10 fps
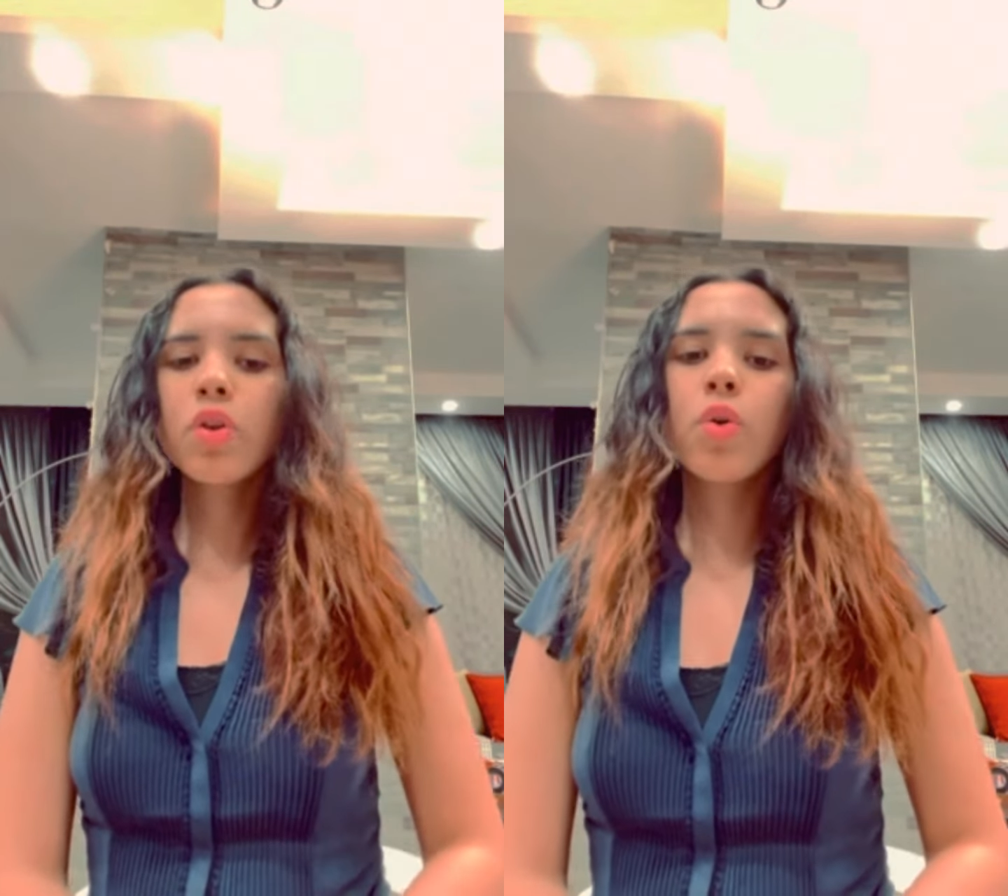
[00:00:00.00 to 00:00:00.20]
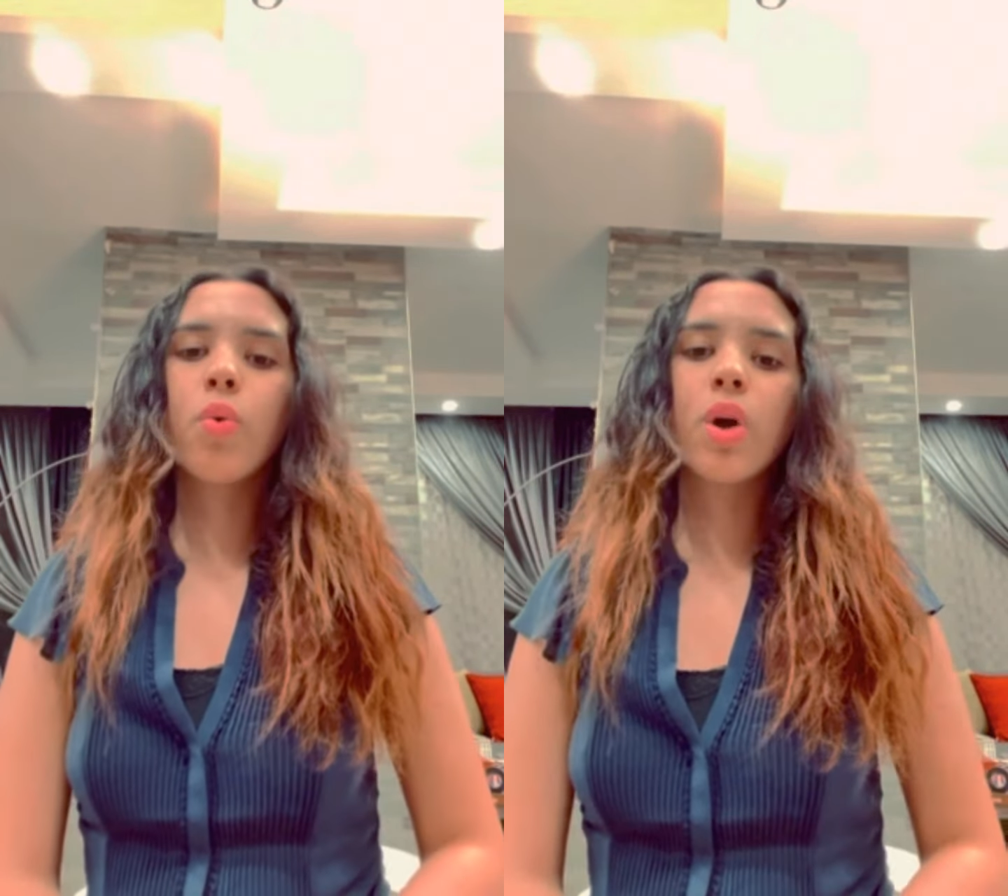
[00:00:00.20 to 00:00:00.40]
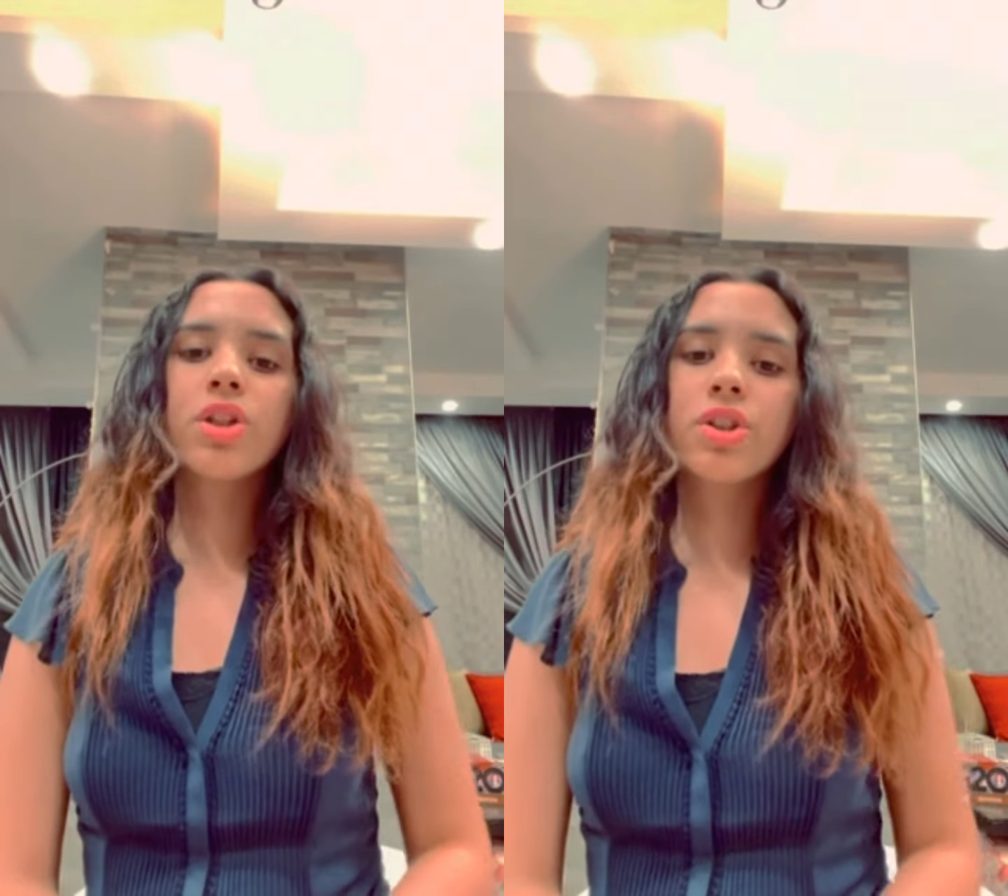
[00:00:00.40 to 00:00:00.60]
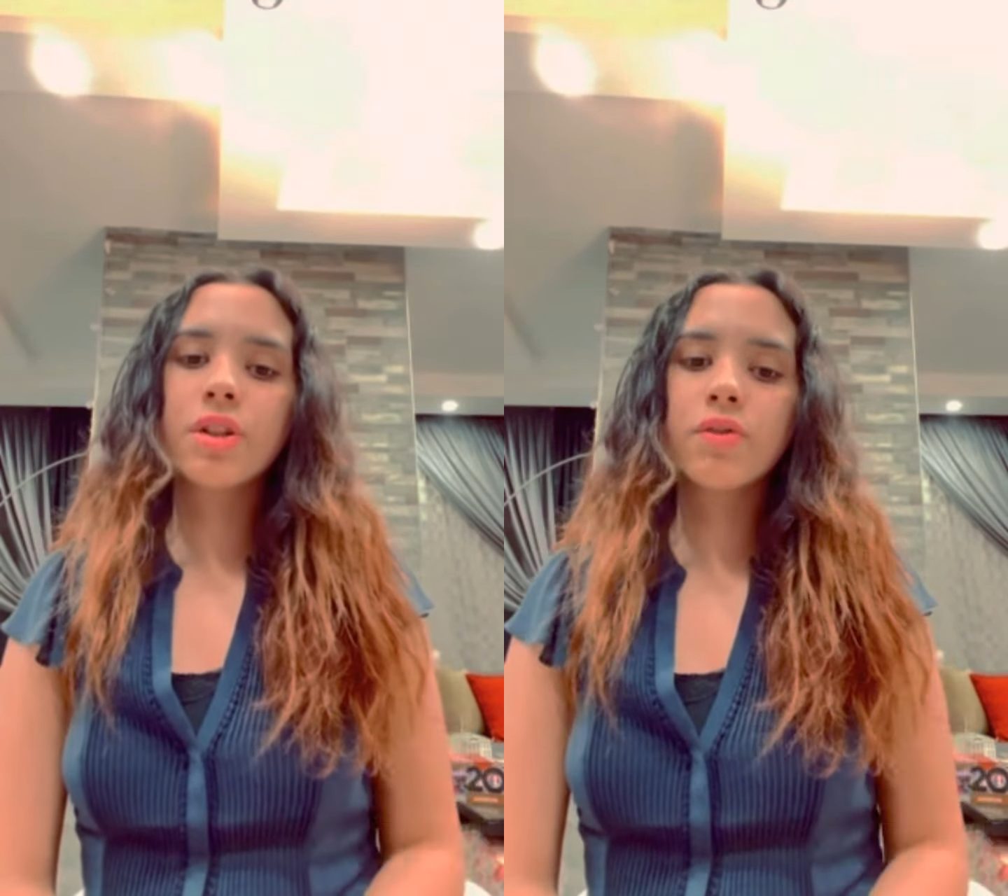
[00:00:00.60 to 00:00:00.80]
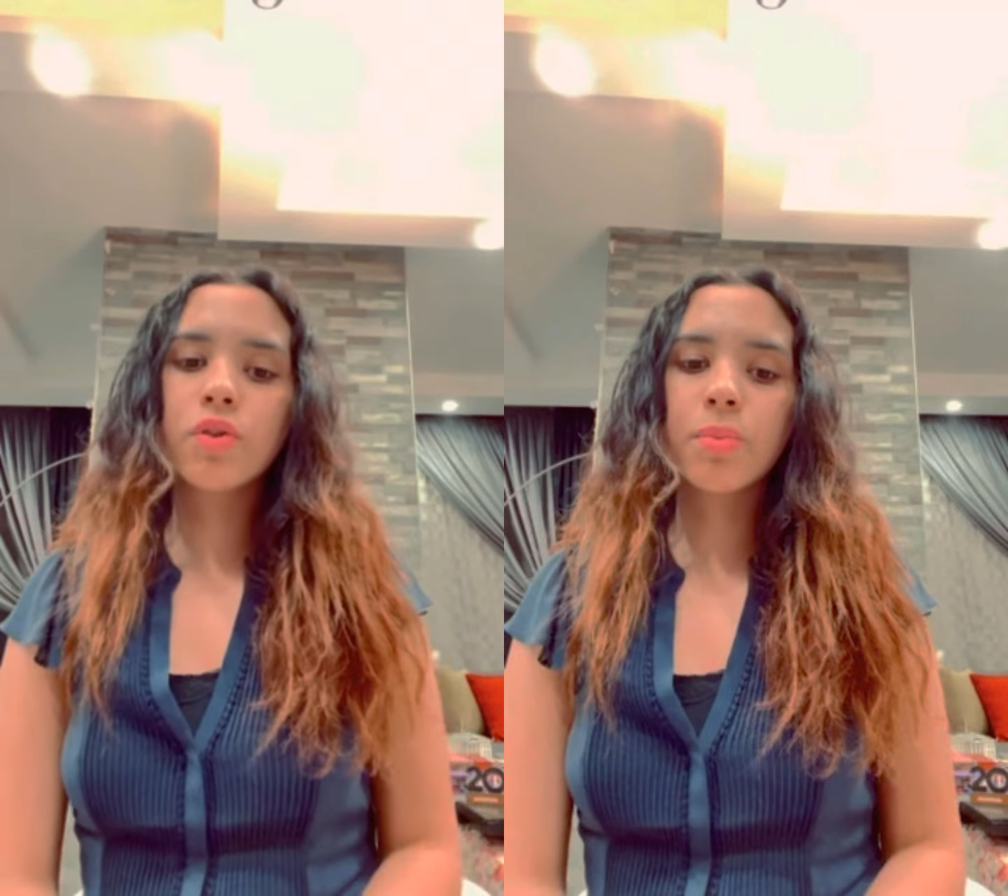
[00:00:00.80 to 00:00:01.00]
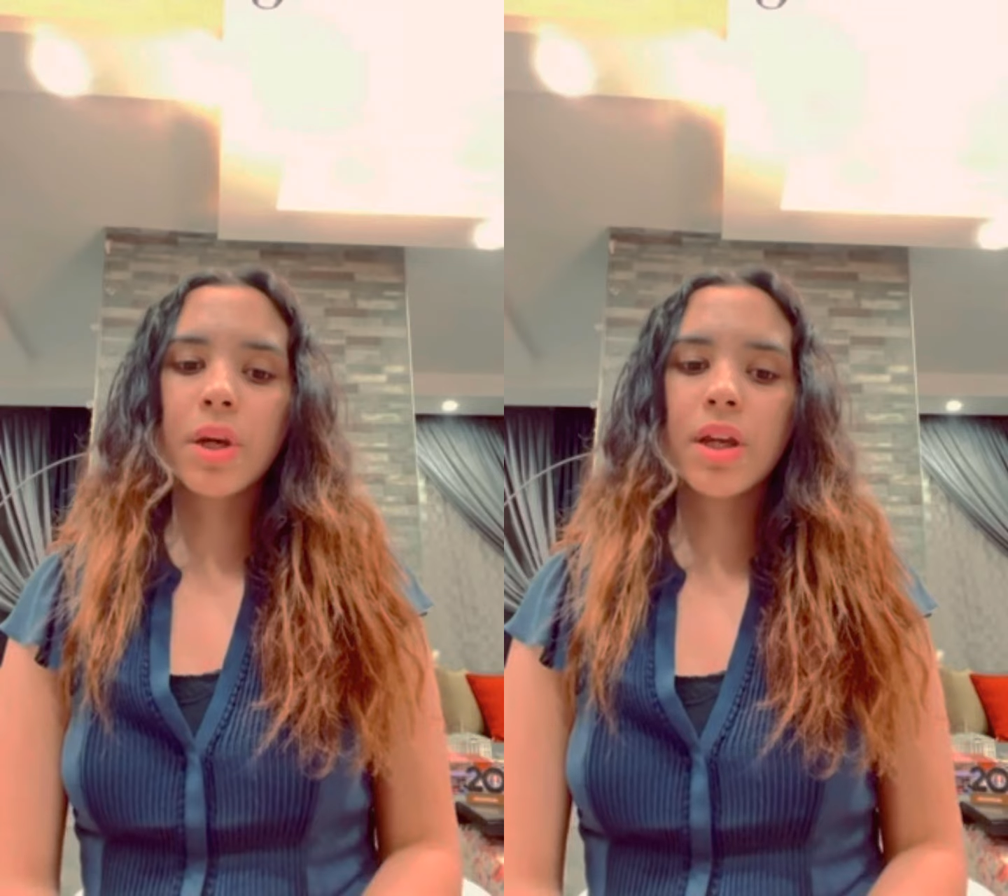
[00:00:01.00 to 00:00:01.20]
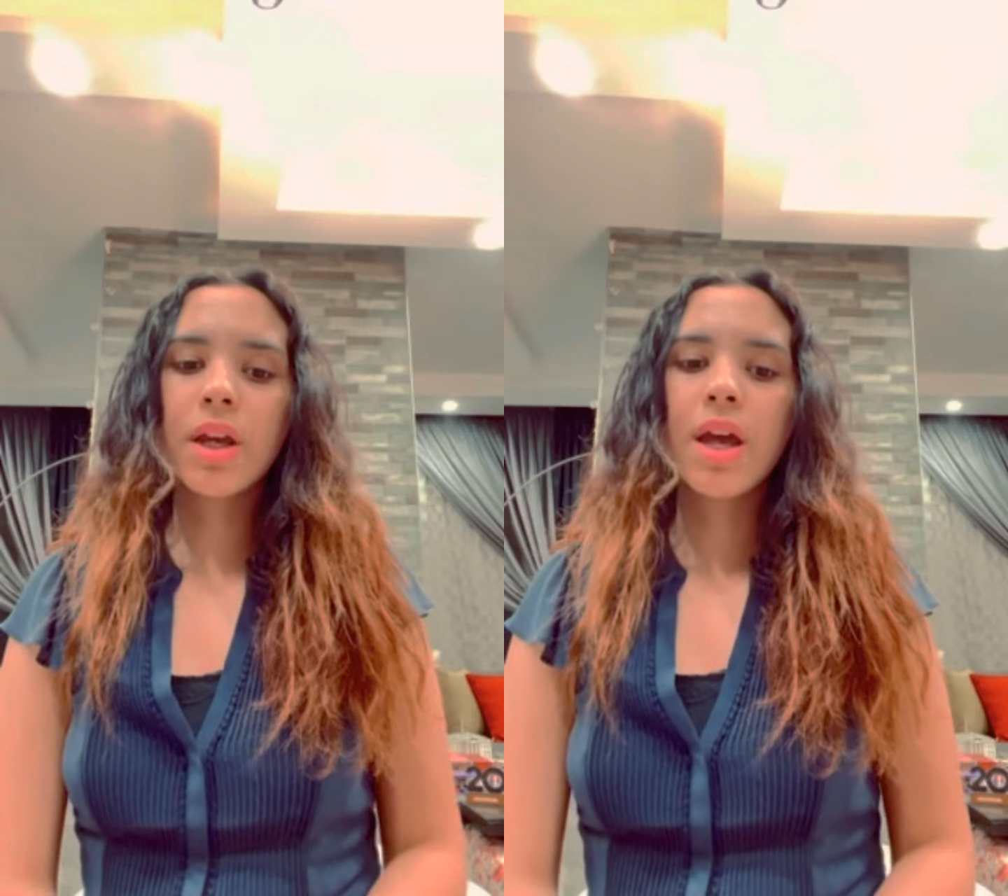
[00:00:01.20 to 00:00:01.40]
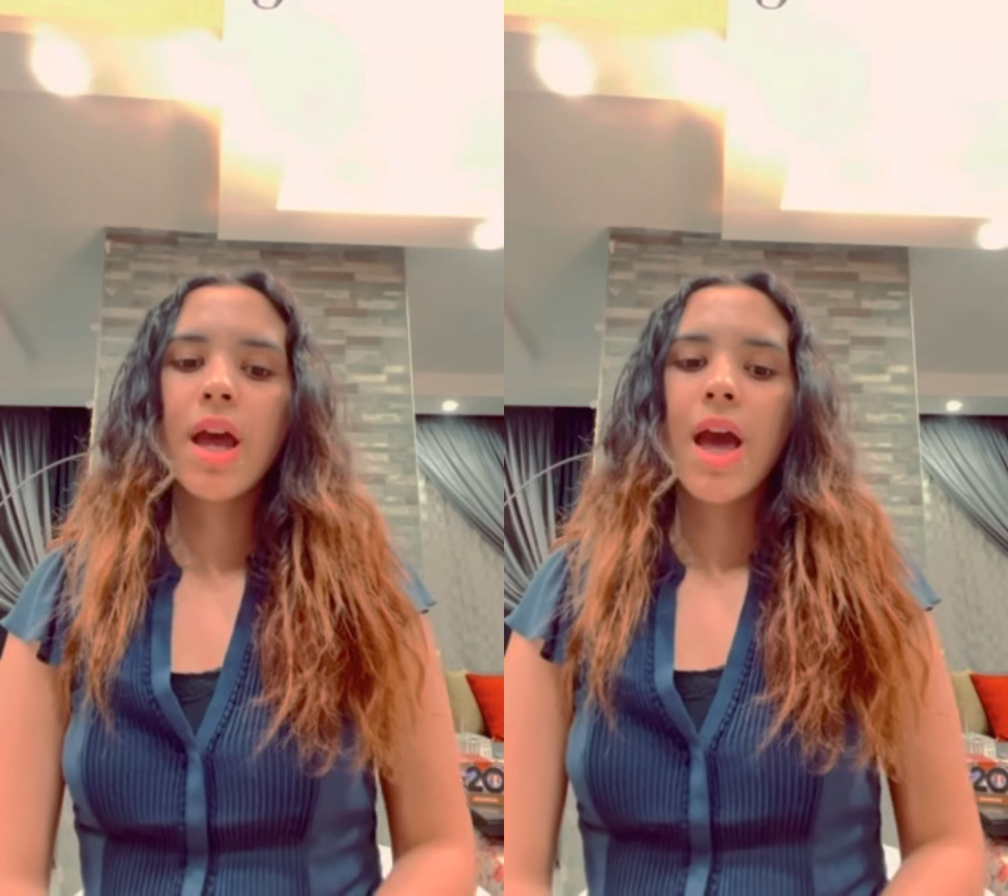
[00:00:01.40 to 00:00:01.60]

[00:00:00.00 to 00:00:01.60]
While Sharif Subhi,